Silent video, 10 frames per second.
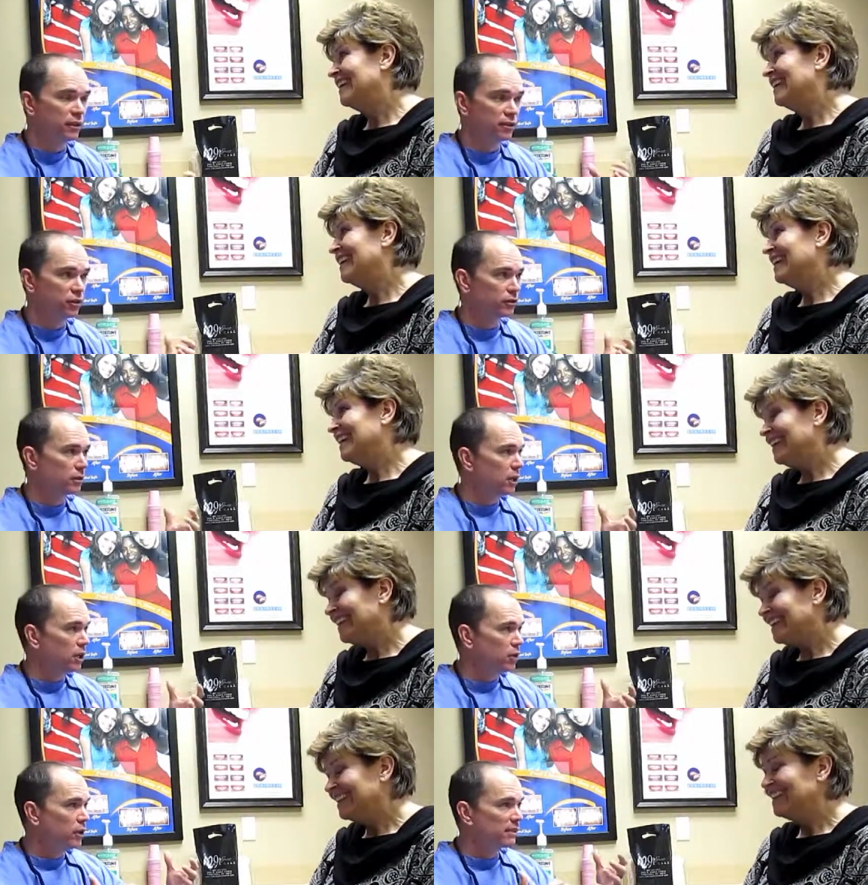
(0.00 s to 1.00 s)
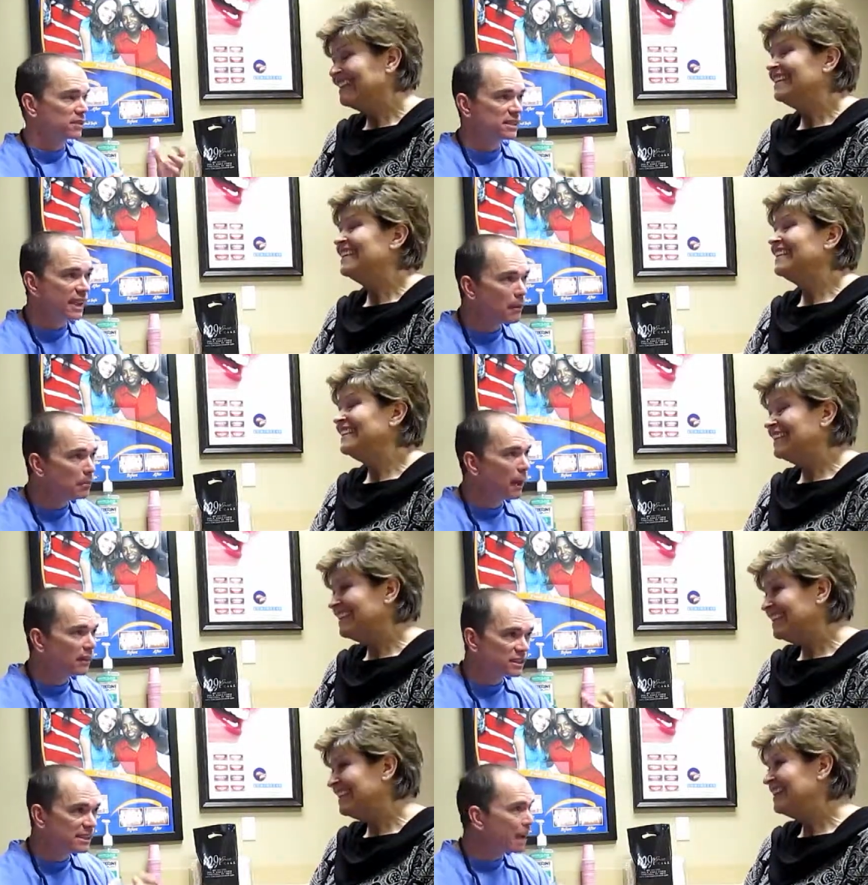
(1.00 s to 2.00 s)
Speaker 1: that you're, you have snap,
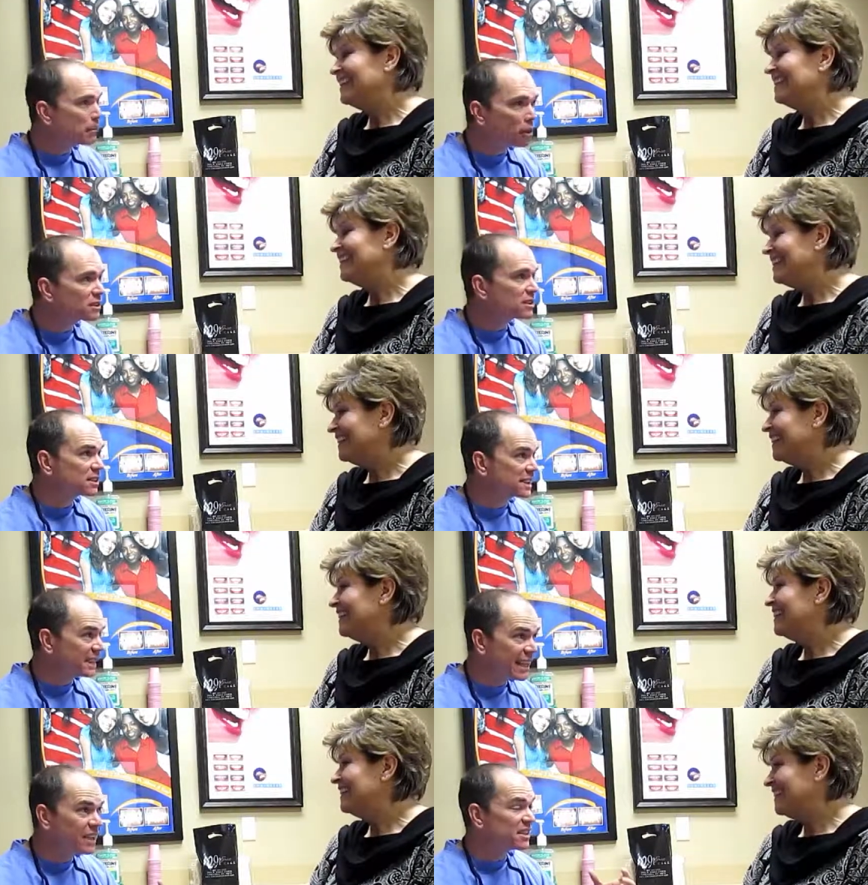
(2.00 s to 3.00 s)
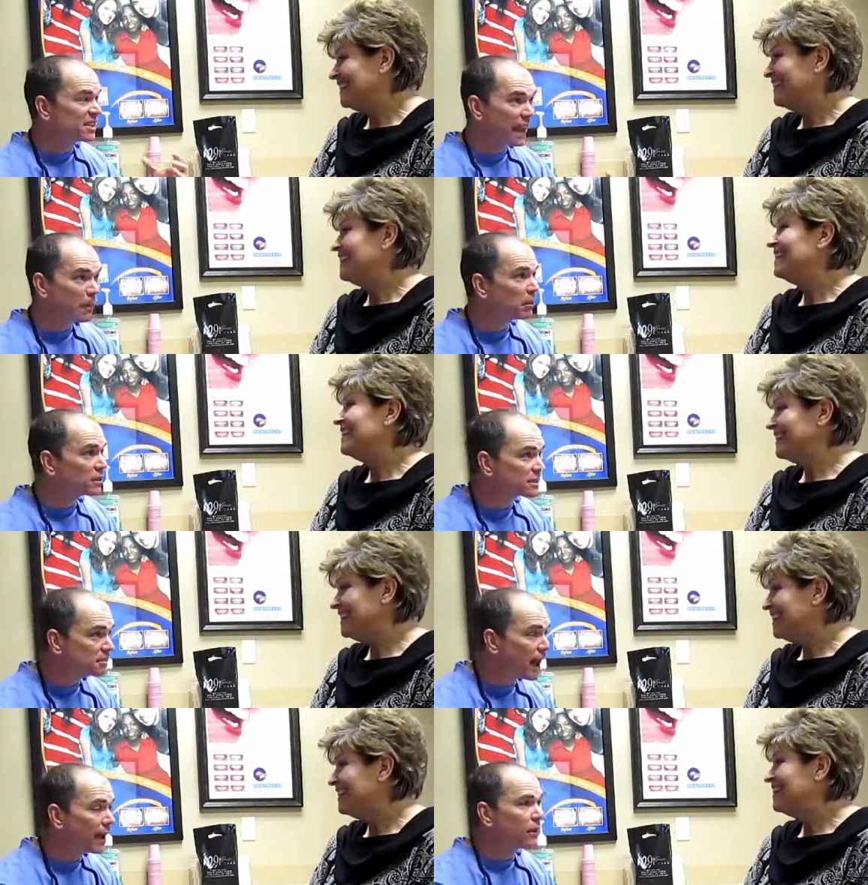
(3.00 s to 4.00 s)
uh, snap-on teeth, snap-on
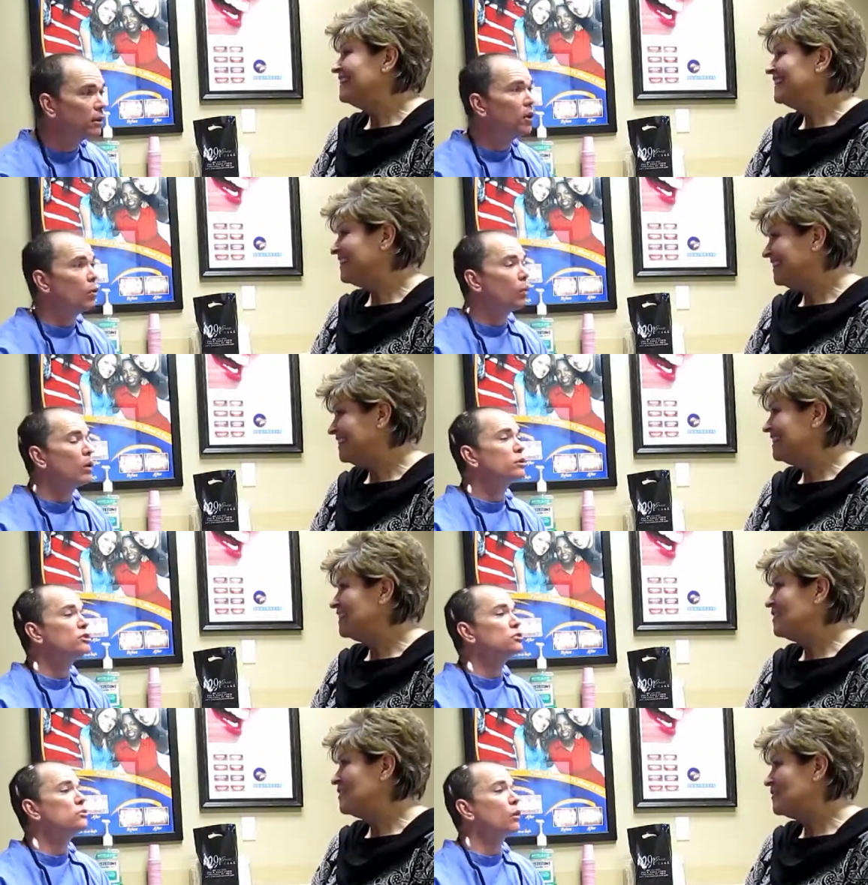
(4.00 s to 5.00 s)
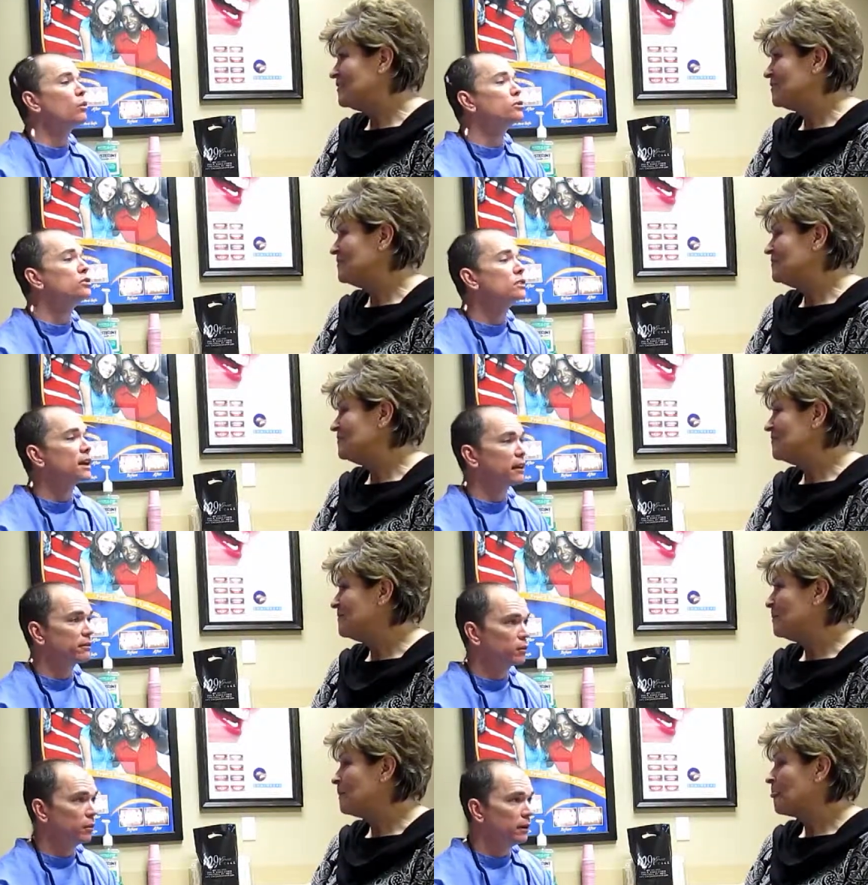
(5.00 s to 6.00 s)
smile. What would you, what would you tell
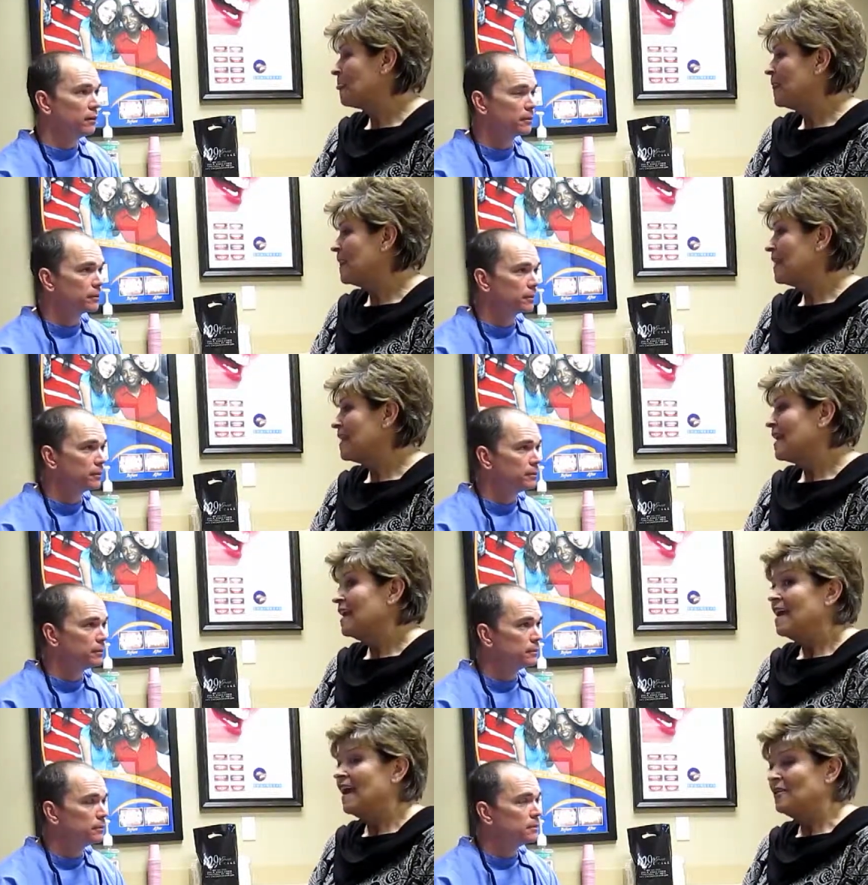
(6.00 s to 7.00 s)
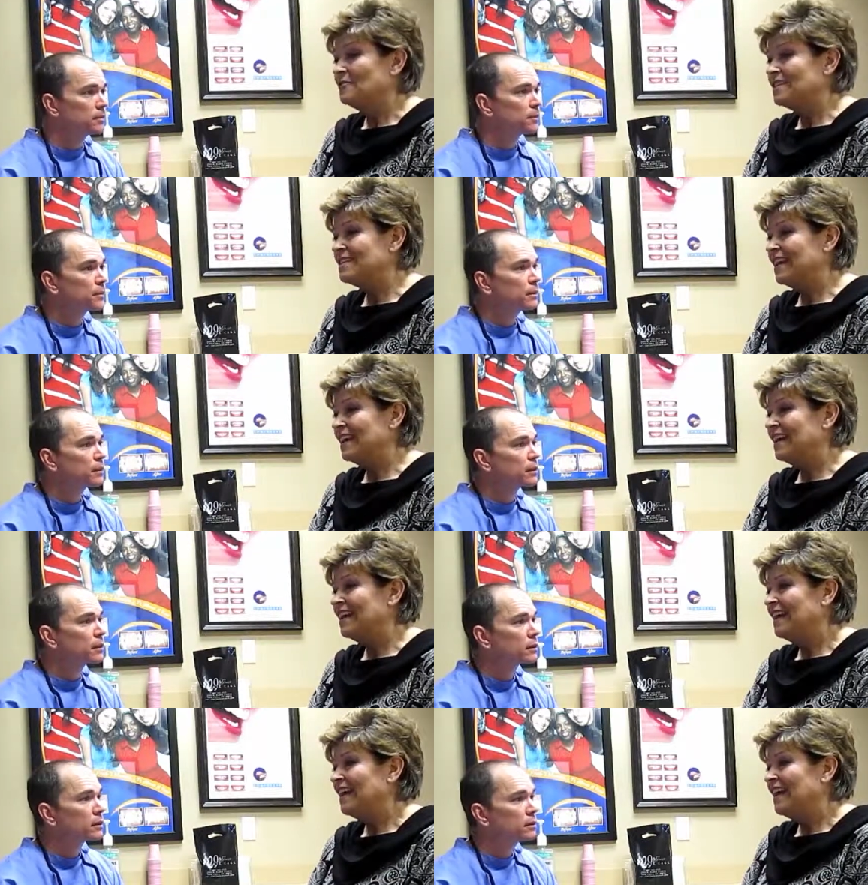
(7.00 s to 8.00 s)
Speaker 2: them? I would
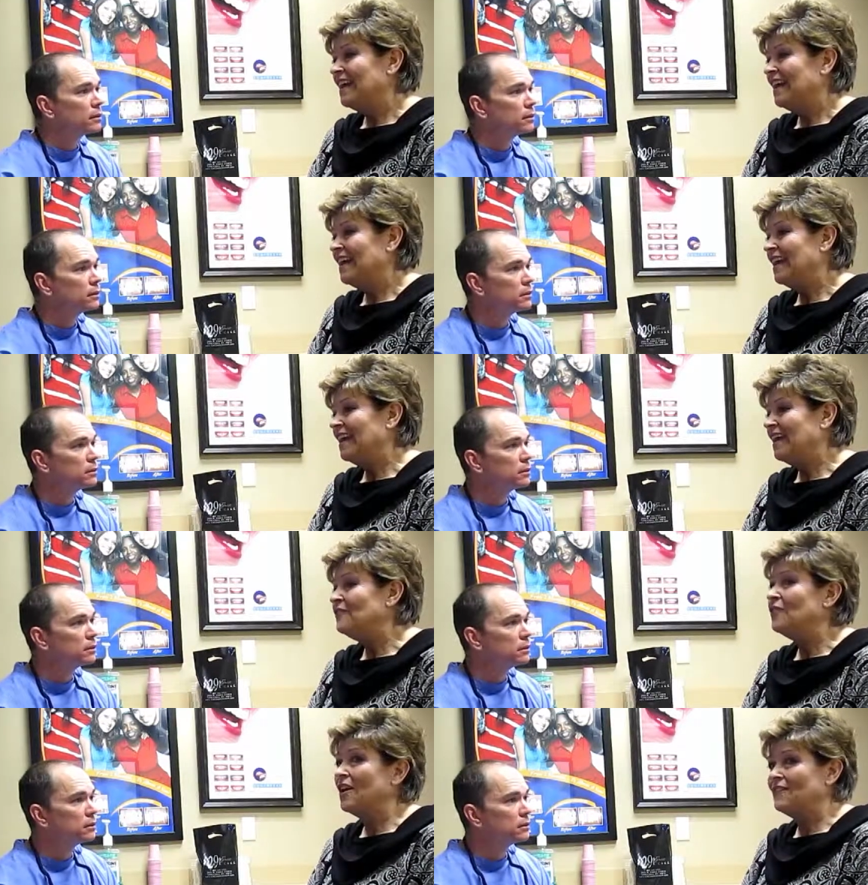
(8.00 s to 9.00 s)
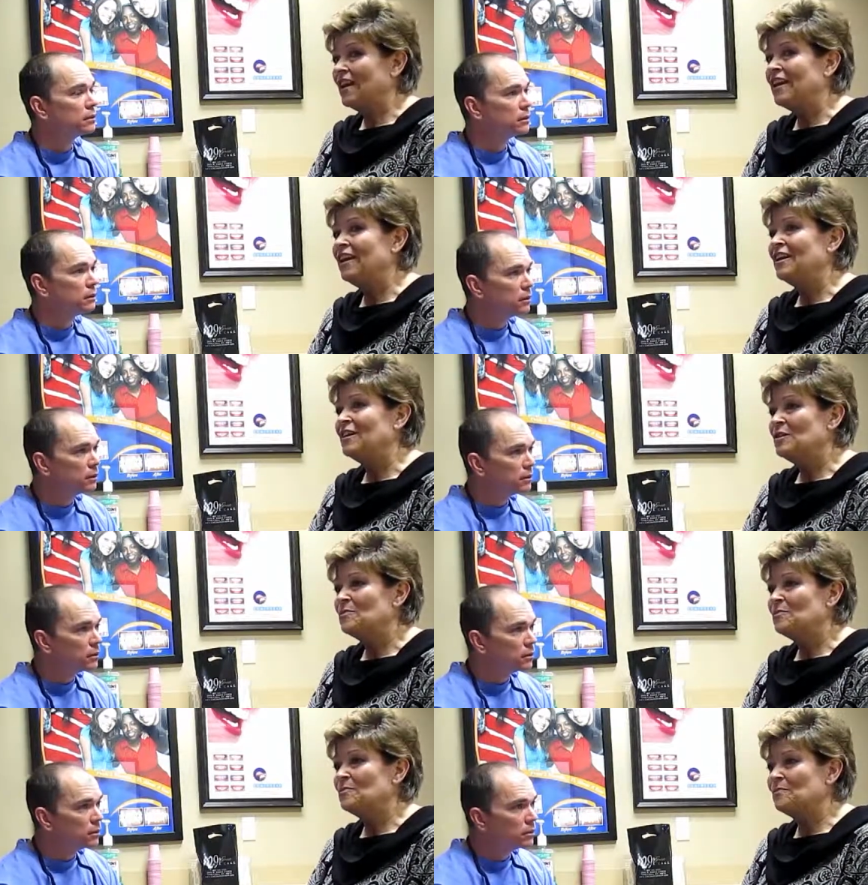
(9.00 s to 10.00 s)
say, if you have any
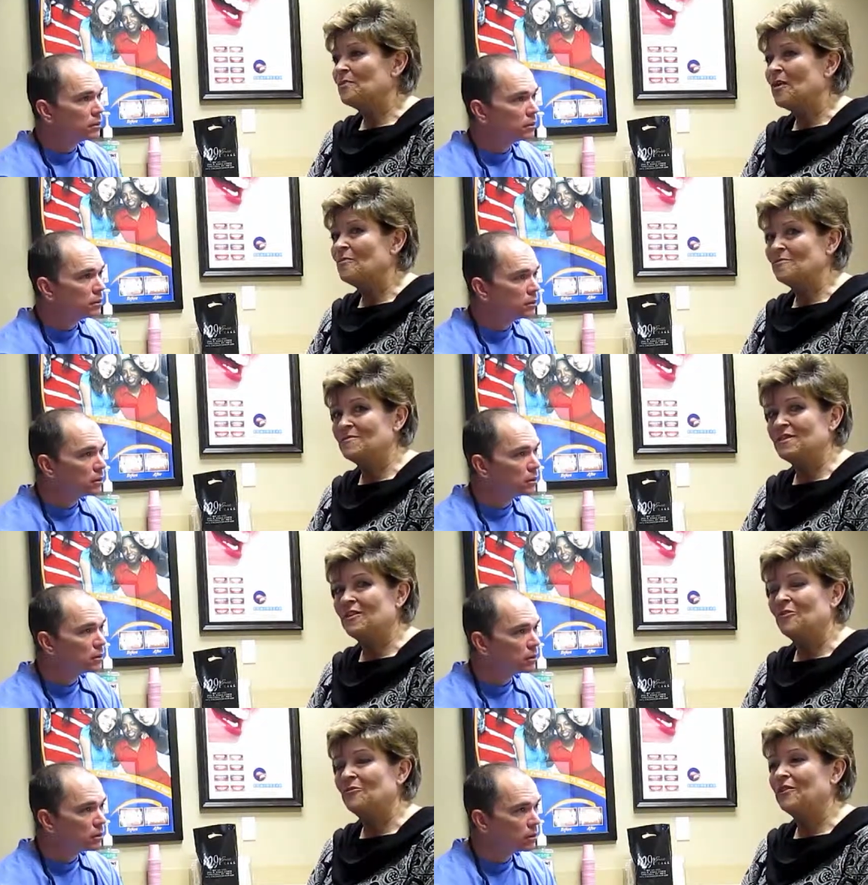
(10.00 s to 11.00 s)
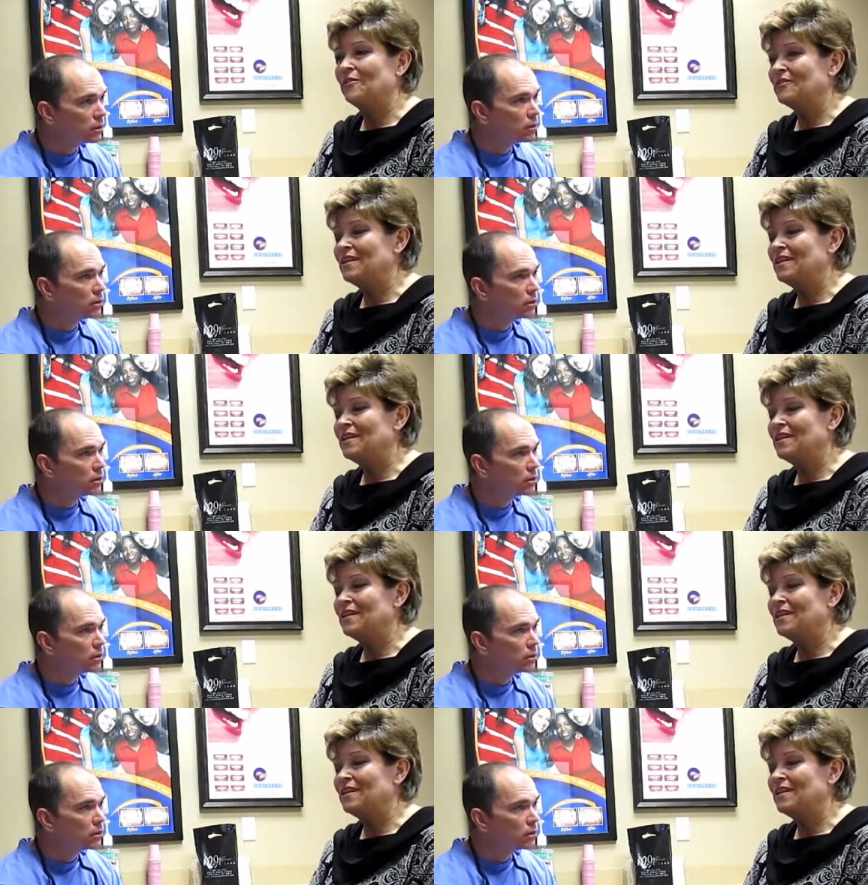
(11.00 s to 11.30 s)
problems at all with your